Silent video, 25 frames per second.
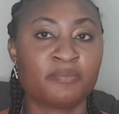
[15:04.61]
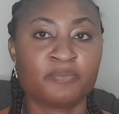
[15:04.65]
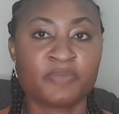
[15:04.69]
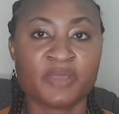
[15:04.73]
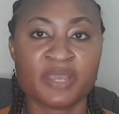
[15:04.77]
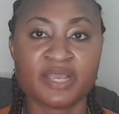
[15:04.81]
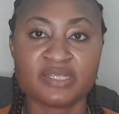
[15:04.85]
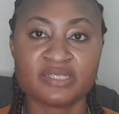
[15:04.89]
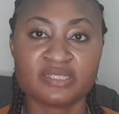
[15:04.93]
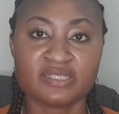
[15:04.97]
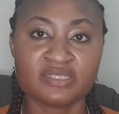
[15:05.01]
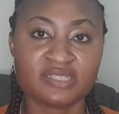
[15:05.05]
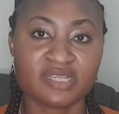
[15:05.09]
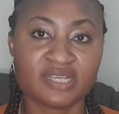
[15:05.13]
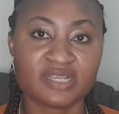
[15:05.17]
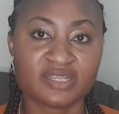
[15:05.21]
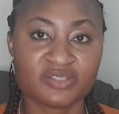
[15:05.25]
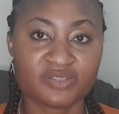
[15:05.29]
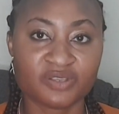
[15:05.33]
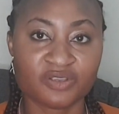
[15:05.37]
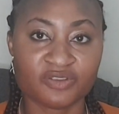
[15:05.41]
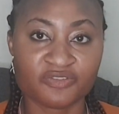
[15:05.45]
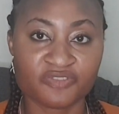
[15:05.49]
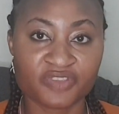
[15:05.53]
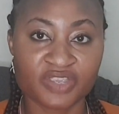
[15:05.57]
Person
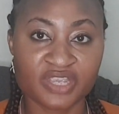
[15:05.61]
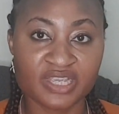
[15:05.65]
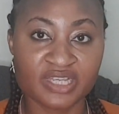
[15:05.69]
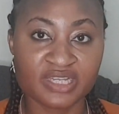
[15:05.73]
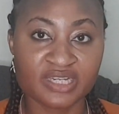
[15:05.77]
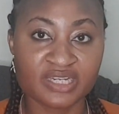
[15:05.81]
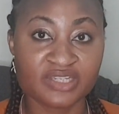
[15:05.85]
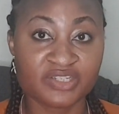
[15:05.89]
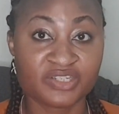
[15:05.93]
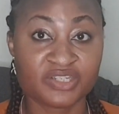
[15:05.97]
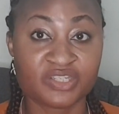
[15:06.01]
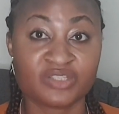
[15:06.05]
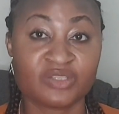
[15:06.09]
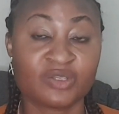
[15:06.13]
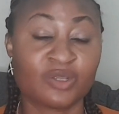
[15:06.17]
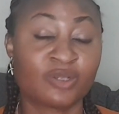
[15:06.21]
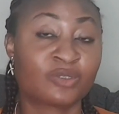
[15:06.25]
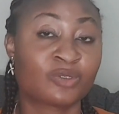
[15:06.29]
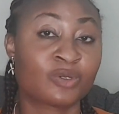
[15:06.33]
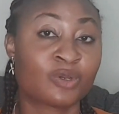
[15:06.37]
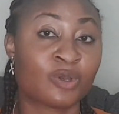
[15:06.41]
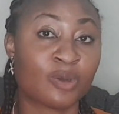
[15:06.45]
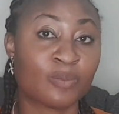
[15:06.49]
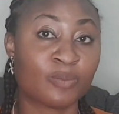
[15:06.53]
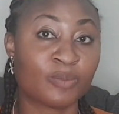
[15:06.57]
test of English is
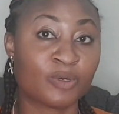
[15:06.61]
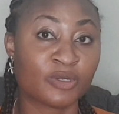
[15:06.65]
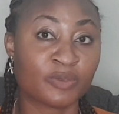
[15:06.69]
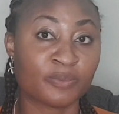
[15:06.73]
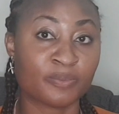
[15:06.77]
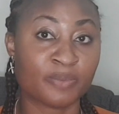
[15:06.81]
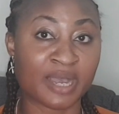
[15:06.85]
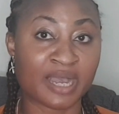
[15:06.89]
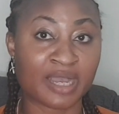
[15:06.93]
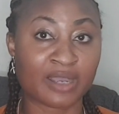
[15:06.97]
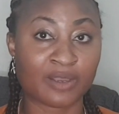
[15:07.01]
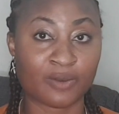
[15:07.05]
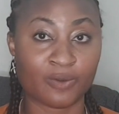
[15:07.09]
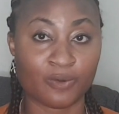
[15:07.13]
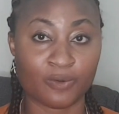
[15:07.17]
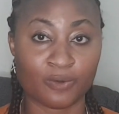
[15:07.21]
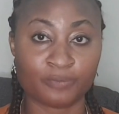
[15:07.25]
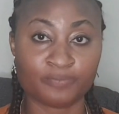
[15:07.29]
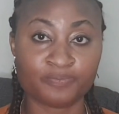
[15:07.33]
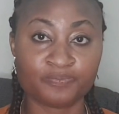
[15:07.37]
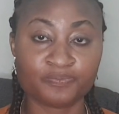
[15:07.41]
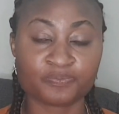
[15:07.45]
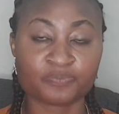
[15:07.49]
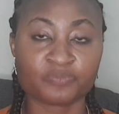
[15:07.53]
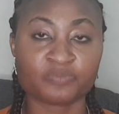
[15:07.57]
not common back
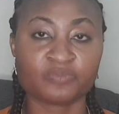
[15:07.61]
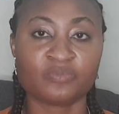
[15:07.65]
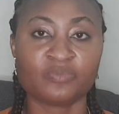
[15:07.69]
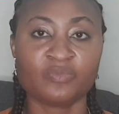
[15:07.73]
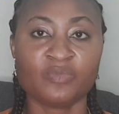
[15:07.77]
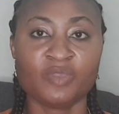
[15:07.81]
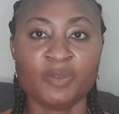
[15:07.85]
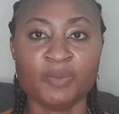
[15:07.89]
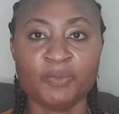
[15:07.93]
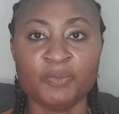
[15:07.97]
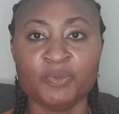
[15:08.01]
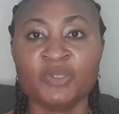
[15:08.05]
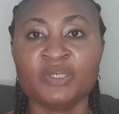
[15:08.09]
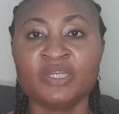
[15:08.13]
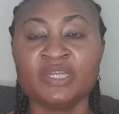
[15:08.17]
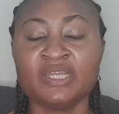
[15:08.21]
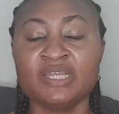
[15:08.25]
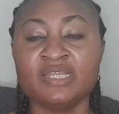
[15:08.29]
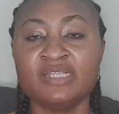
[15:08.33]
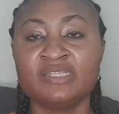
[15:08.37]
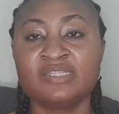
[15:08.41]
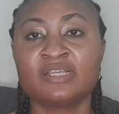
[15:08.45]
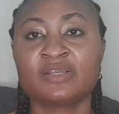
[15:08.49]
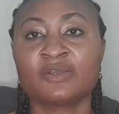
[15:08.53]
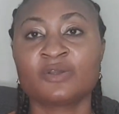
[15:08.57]
home, but
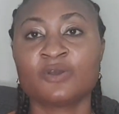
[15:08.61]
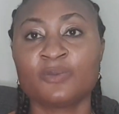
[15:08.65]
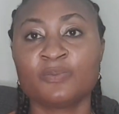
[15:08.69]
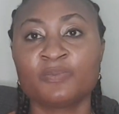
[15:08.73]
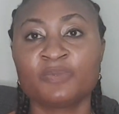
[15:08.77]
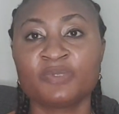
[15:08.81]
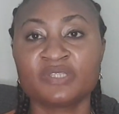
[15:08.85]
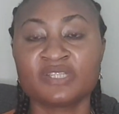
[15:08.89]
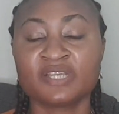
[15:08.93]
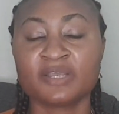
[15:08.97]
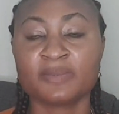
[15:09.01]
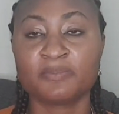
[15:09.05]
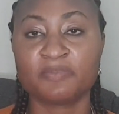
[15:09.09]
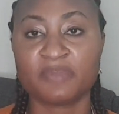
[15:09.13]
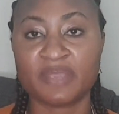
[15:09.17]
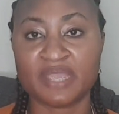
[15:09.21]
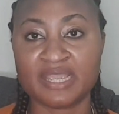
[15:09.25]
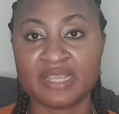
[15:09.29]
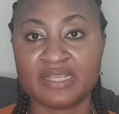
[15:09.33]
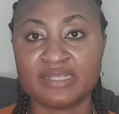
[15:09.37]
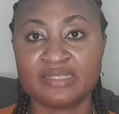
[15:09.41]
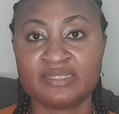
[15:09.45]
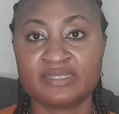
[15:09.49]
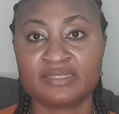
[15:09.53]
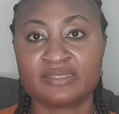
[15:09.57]
it's a
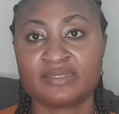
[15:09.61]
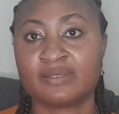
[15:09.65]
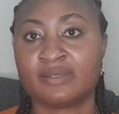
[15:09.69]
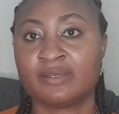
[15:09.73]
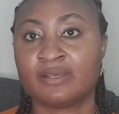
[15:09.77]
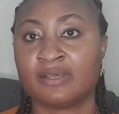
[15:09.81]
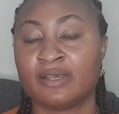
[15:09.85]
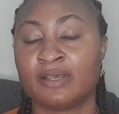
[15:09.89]
computer-based